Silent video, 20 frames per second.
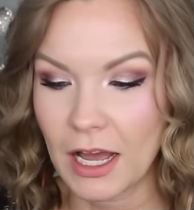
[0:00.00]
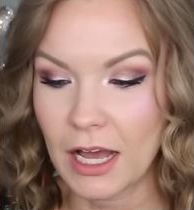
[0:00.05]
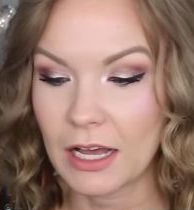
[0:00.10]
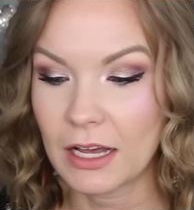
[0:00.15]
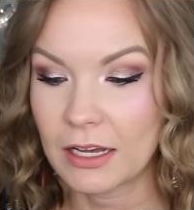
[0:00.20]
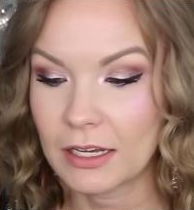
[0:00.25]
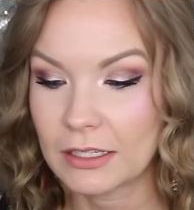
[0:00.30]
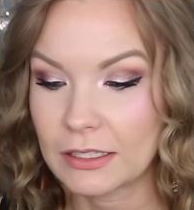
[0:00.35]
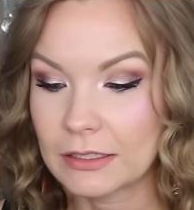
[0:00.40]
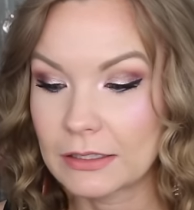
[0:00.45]

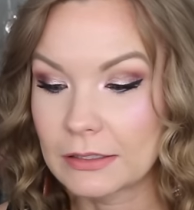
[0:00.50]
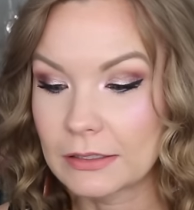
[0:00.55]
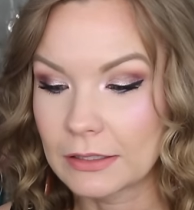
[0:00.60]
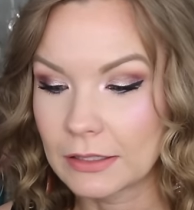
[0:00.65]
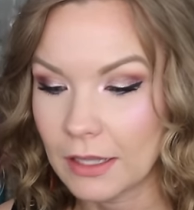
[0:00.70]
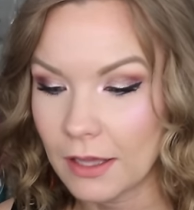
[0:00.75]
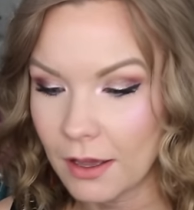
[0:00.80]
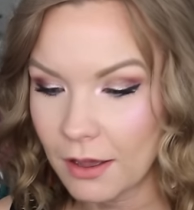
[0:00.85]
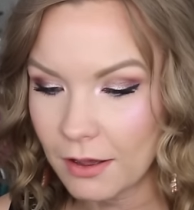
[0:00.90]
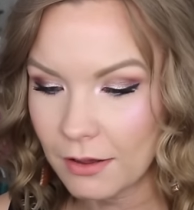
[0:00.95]
I
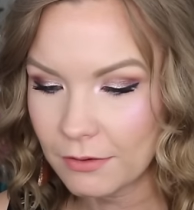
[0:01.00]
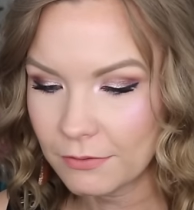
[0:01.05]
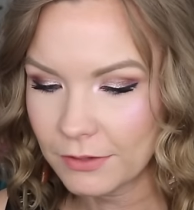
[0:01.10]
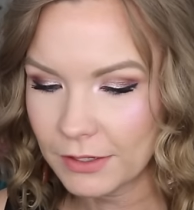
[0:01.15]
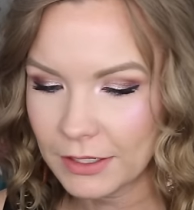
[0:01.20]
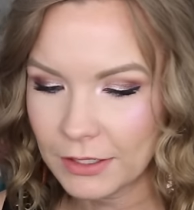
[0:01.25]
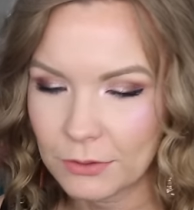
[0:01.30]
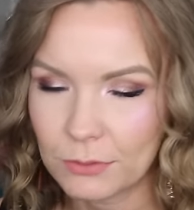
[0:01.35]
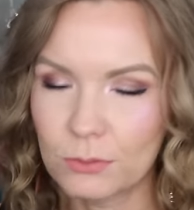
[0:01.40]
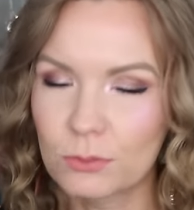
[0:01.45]
love
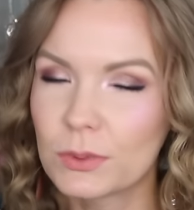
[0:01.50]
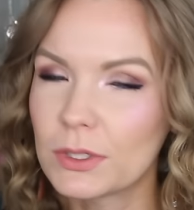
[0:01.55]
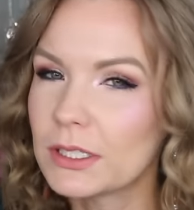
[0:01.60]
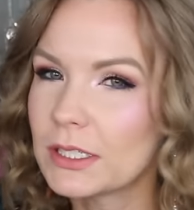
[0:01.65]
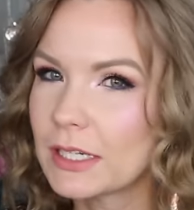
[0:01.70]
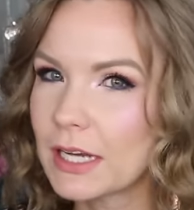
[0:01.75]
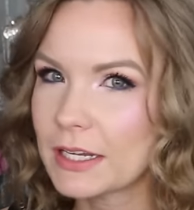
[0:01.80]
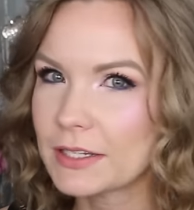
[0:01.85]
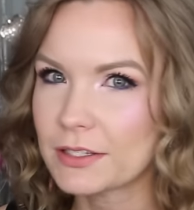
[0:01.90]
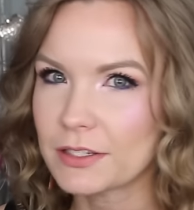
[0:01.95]
it.
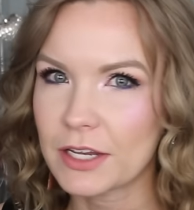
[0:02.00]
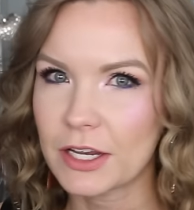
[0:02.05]
Really nice